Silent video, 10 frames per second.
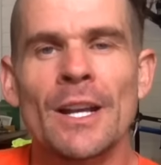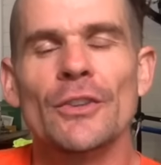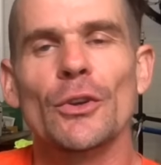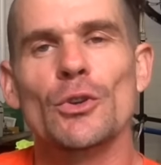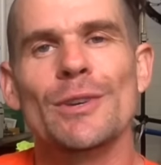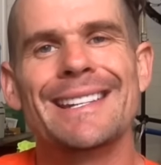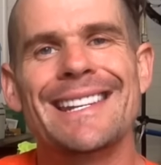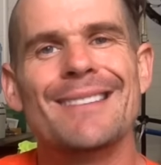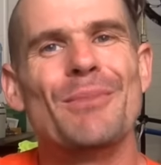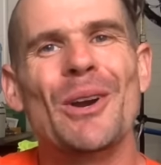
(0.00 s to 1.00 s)
So
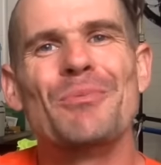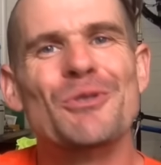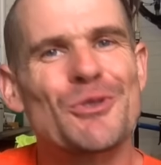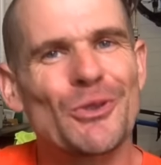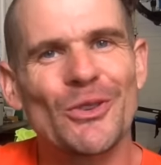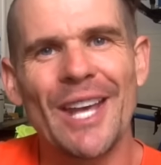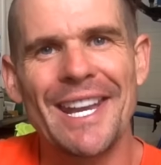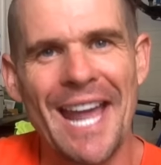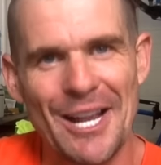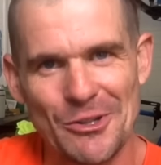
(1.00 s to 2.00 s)
creatine, the body produces
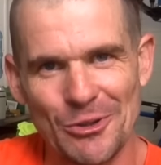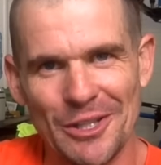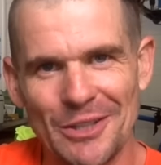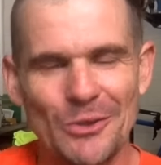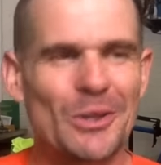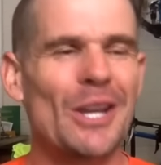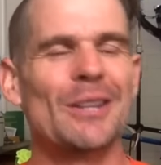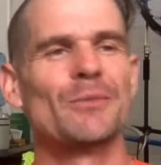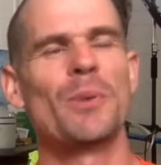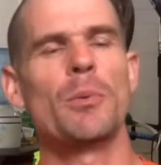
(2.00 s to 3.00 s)
that naturally. You
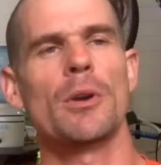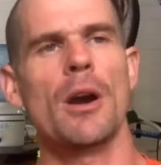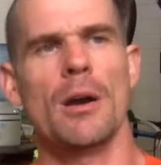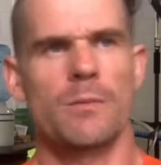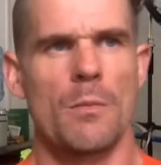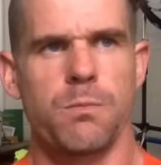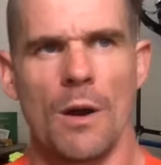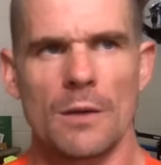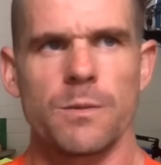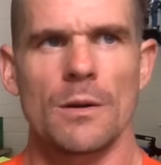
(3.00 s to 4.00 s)
get, people go, I'm
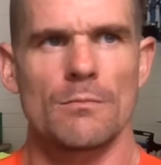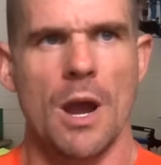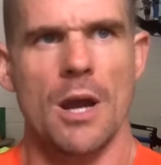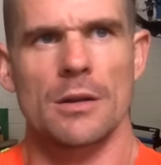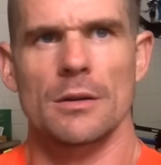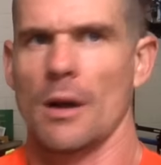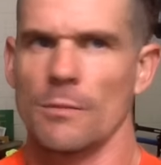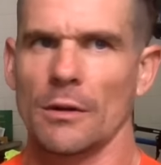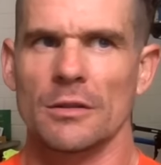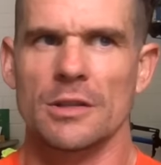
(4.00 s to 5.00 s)
bodybuilding, mate.
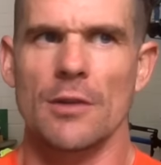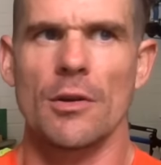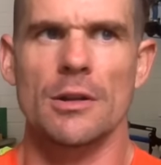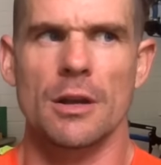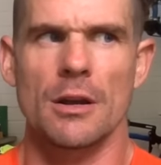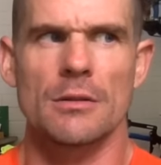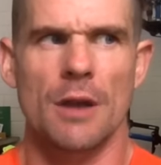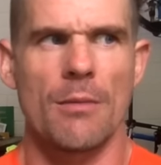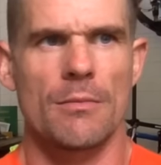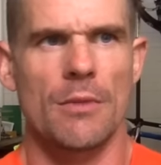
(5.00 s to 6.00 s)
I'm on steroids, eh?
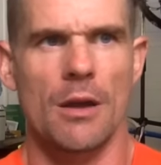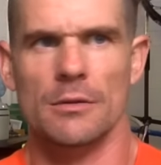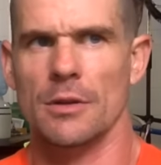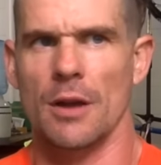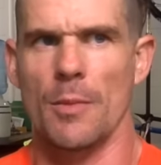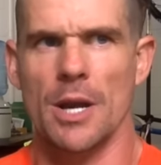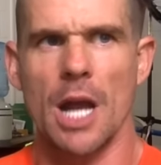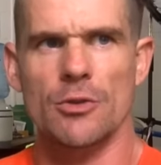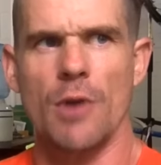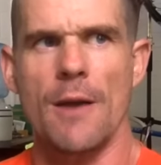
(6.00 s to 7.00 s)
I'm a
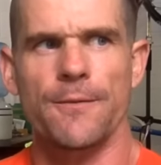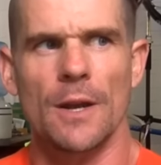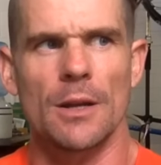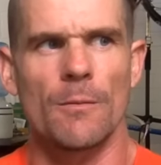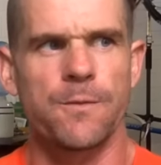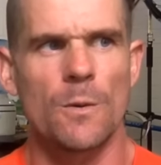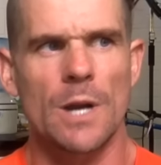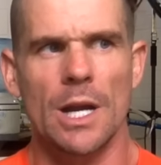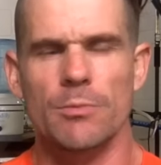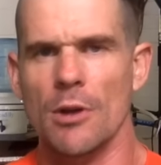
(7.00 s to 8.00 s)
natural athlete. I'm full
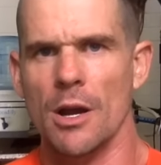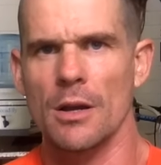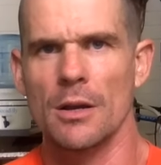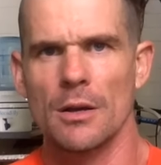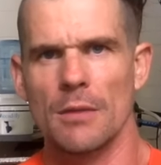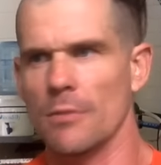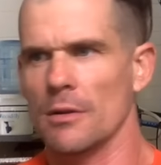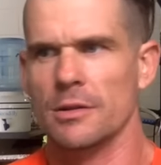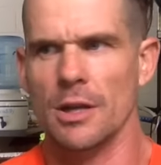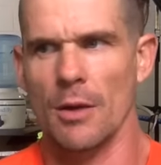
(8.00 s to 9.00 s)
natty bra. I
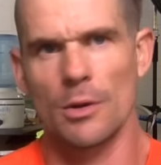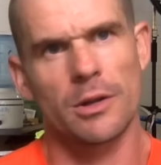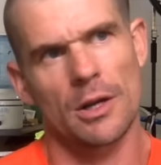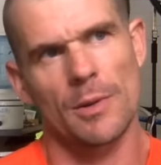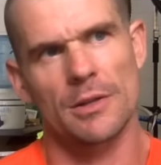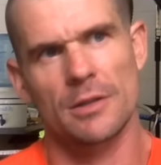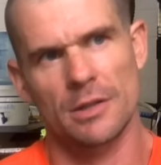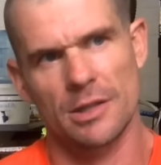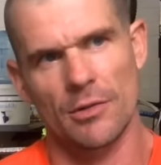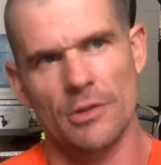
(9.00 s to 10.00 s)
look like I'm on
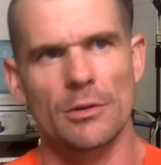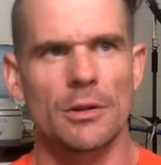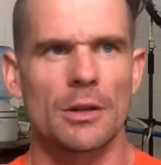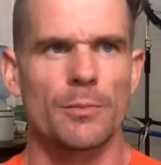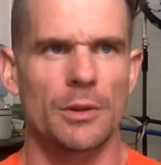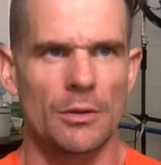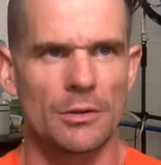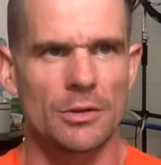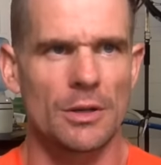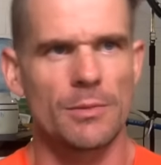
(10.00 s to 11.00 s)
steroids. I look like a
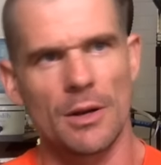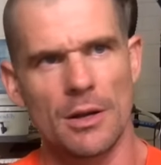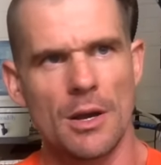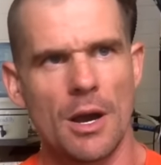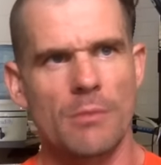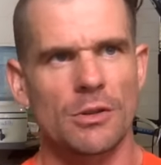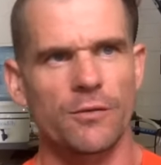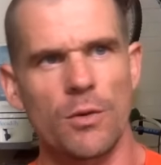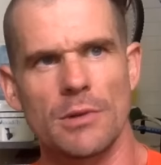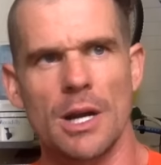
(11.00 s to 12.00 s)
balloon toy, but I'm
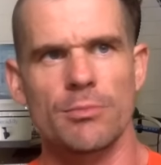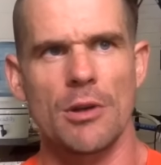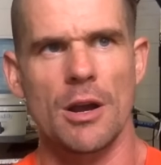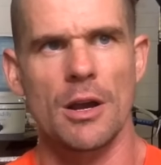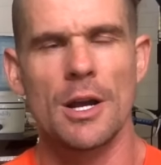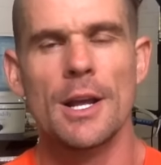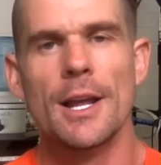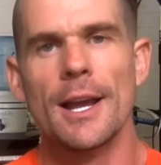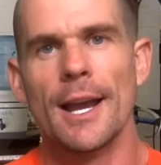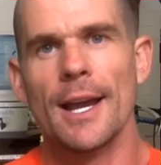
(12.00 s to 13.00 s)
just full natty bra.
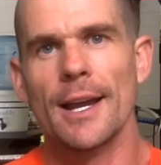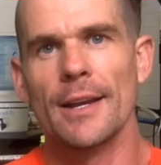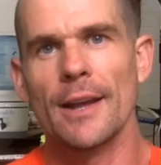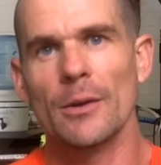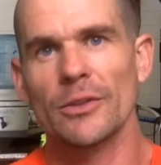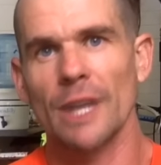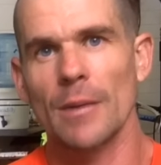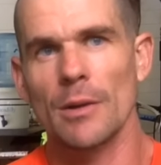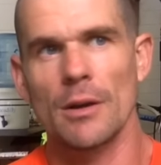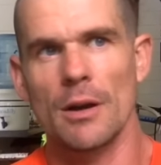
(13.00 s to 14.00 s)
And they'll
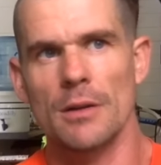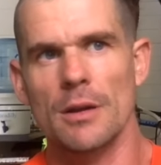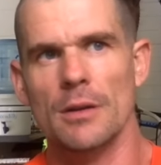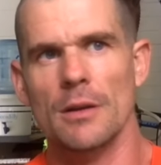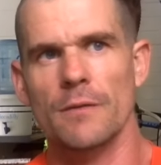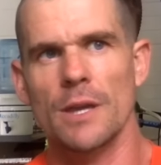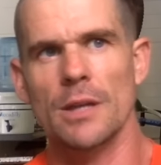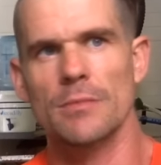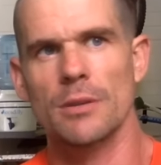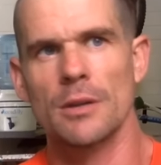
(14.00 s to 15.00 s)
say, oh yeah, I'll go
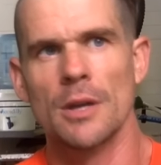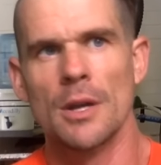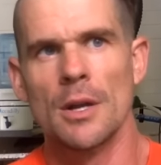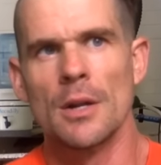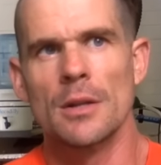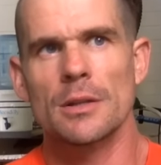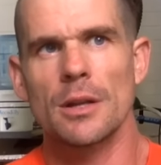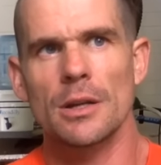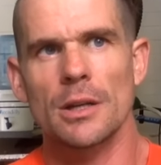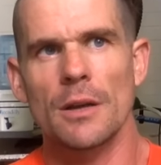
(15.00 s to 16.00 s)
vegan, but you
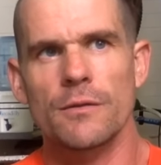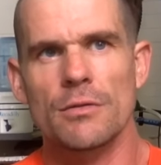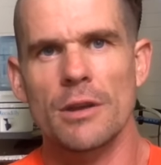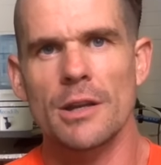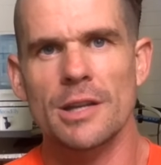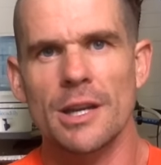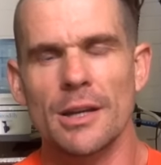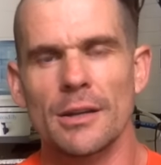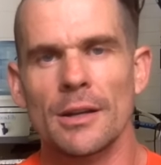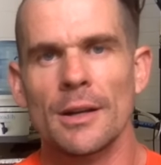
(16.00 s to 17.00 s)
don't get enough
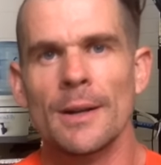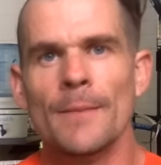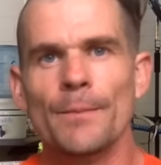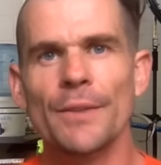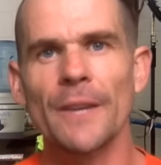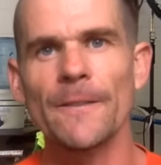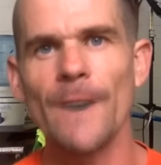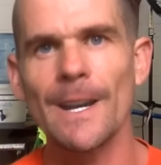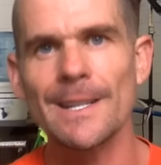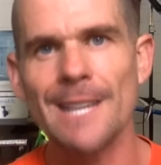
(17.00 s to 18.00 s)
creatine. But they
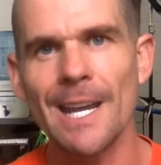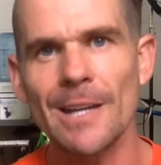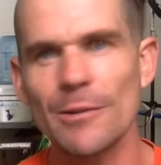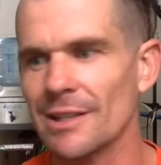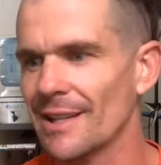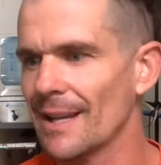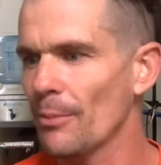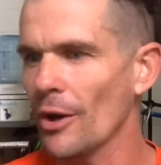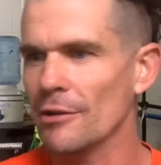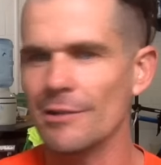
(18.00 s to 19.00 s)
fucking take creatine. They
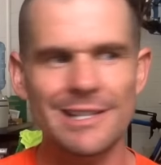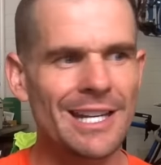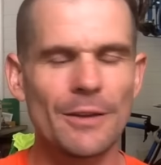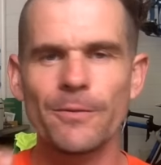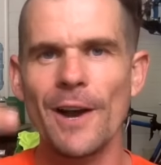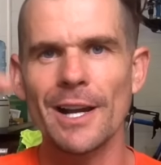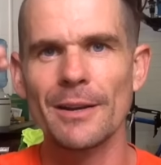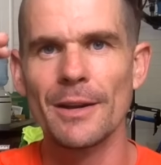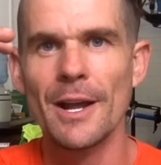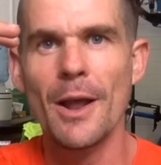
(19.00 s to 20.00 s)
buy creatine in
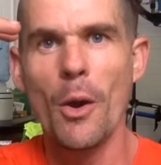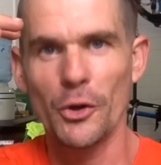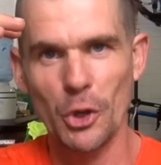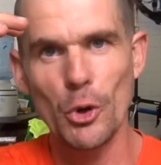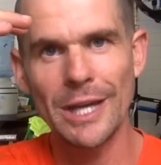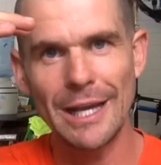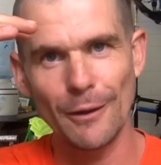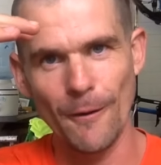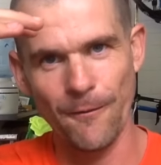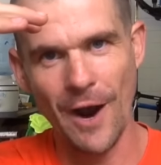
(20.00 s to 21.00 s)
fucking 2
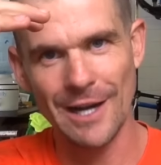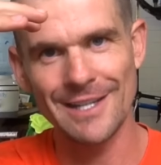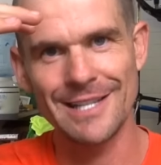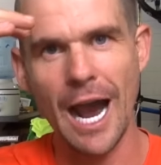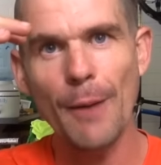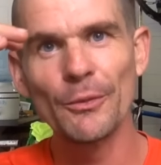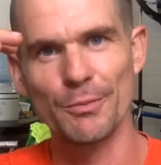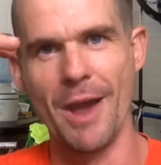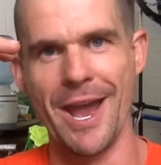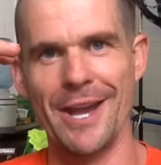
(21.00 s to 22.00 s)
kilo fucking
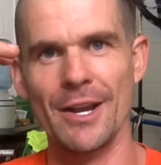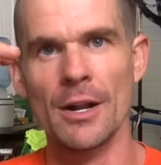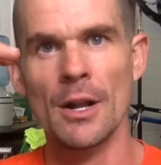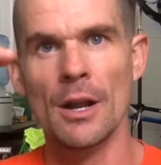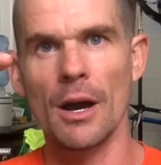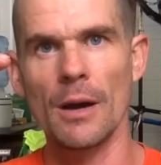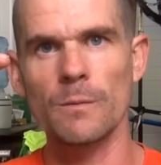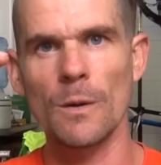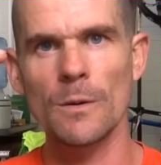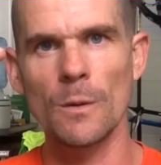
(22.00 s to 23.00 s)
tubs, man.
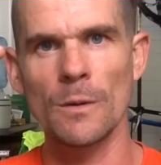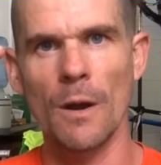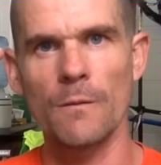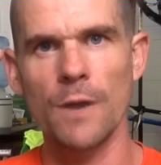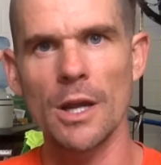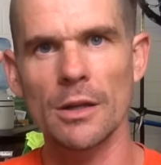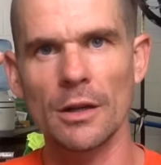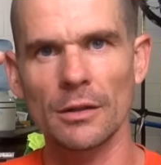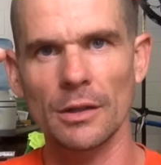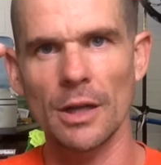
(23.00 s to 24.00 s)
I couldn't go
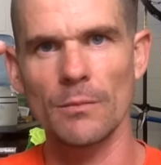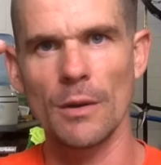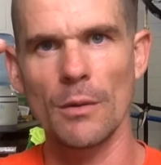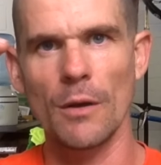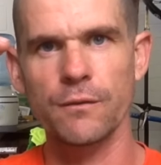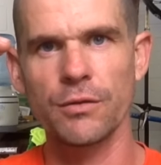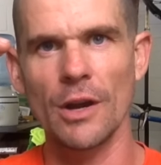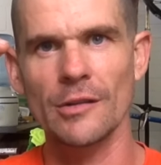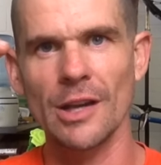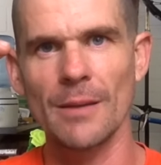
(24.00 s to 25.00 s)
vegan because I get not enough
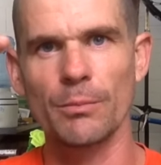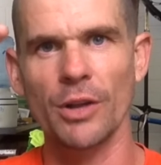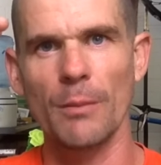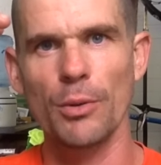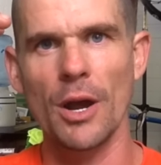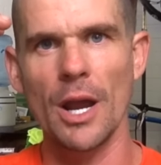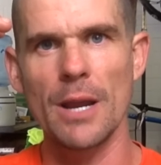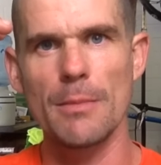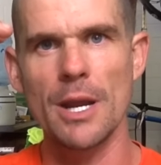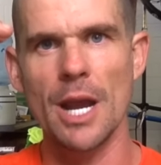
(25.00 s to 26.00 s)
creatine. So I buy
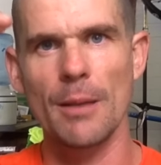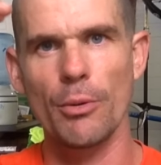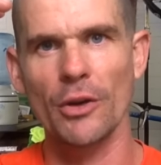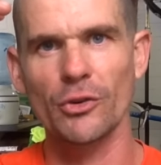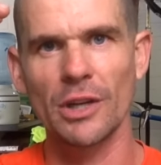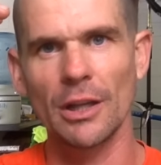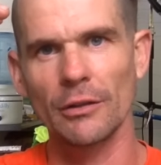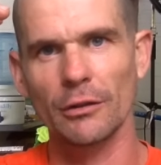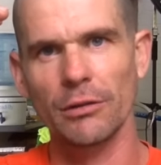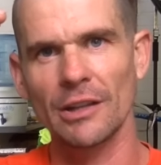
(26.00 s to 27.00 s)
8 meat and I buy 2
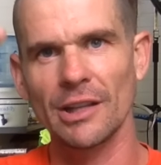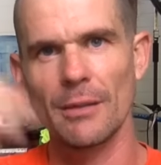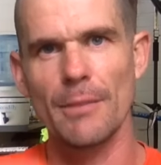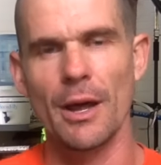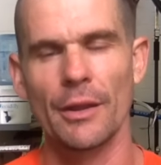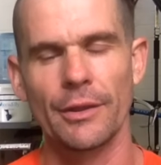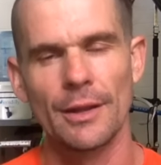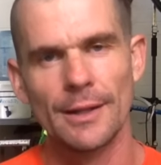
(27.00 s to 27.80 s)
kilos of creatine a month.